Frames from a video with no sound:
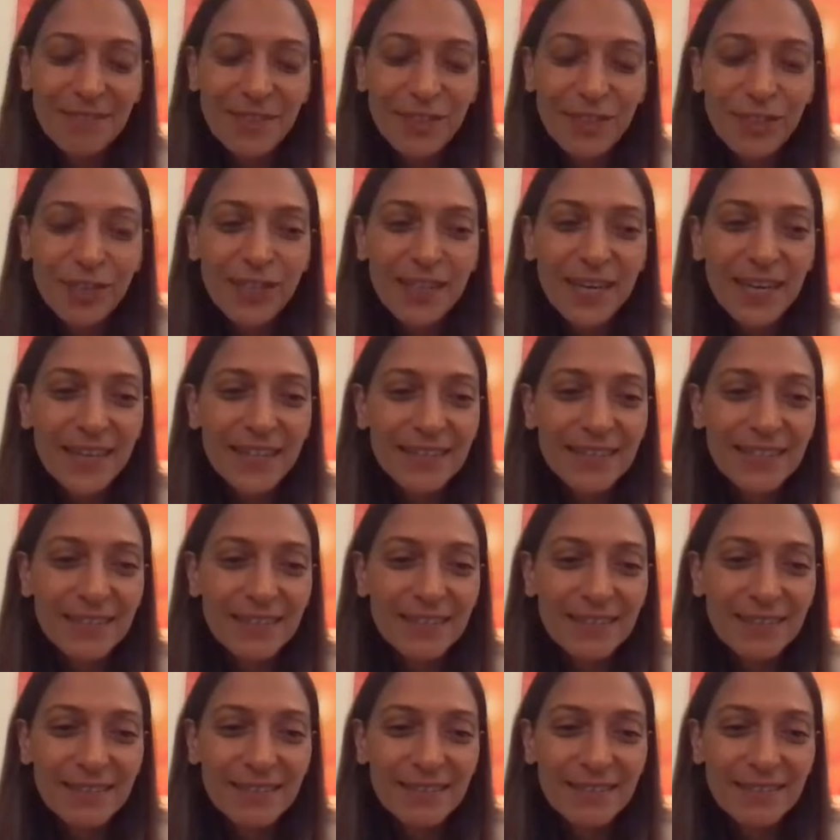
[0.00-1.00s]
good
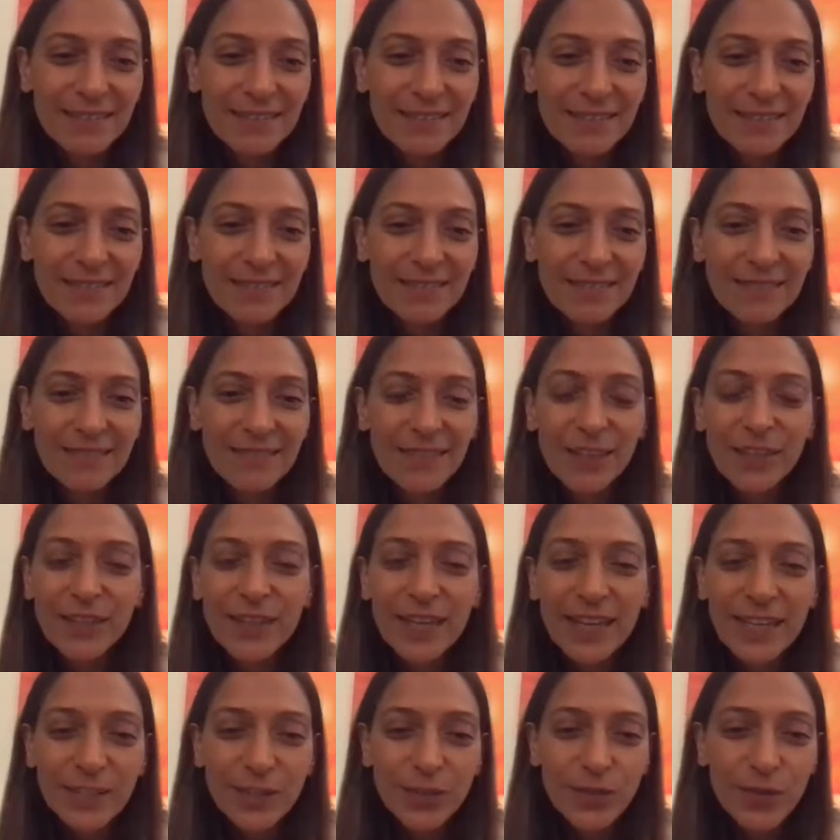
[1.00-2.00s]
night. Good
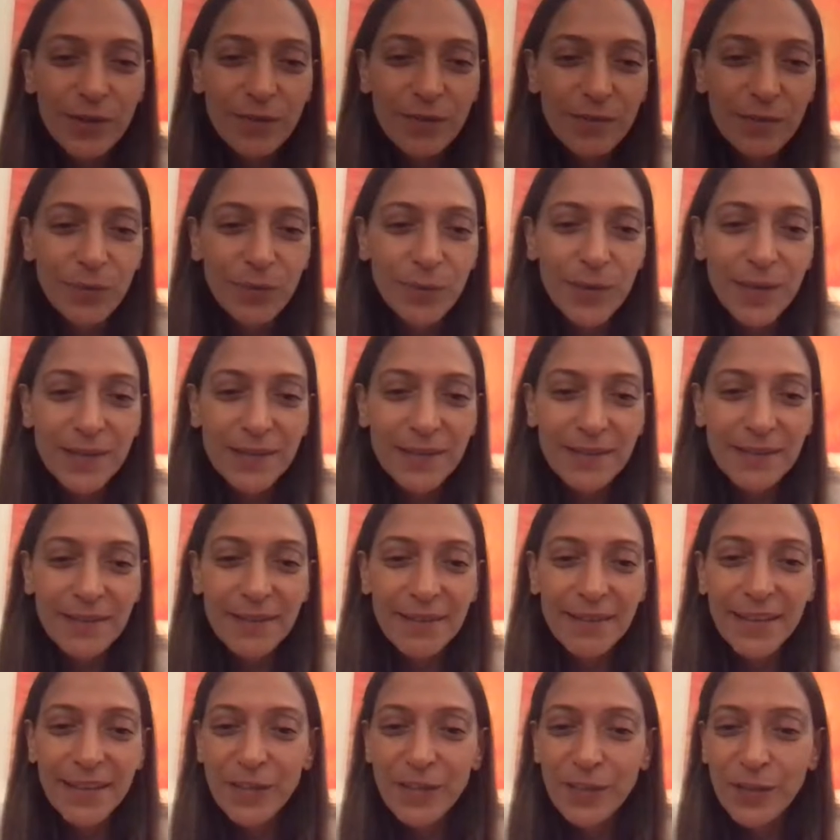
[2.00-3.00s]
night to everyone.
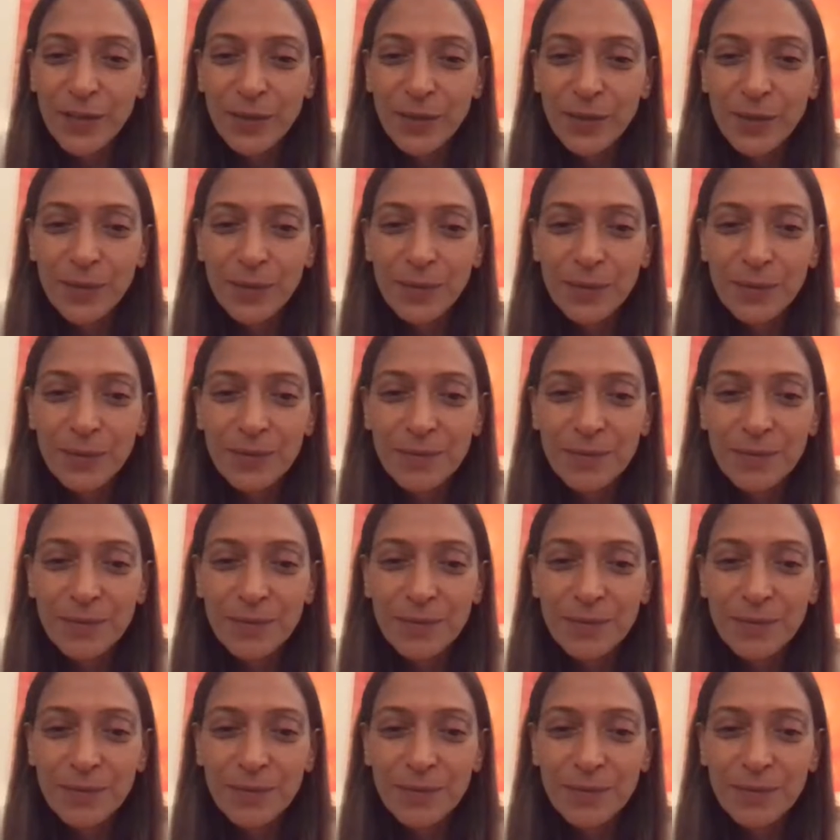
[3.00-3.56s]
Thank you.